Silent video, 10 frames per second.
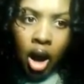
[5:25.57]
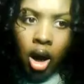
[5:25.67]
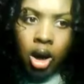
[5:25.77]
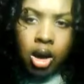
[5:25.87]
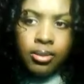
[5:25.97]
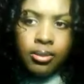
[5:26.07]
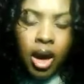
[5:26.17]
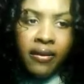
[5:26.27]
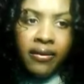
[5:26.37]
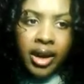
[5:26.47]

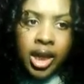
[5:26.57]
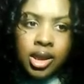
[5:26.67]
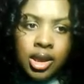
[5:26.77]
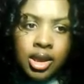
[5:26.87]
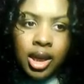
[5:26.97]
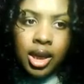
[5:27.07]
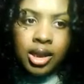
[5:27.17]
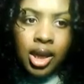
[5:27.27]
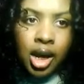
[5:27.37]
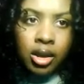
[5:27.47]
a vase that's like
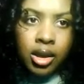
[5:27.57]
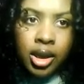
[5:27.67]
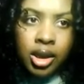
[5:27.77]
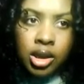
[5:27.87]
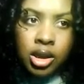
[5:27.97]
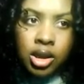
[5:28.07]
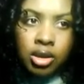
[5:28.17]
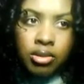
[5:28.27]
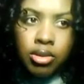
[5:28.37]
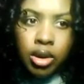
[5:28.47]
$1 and just,
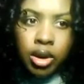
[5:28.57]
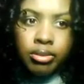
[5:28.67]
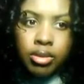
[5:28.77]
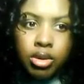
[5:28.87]
you know,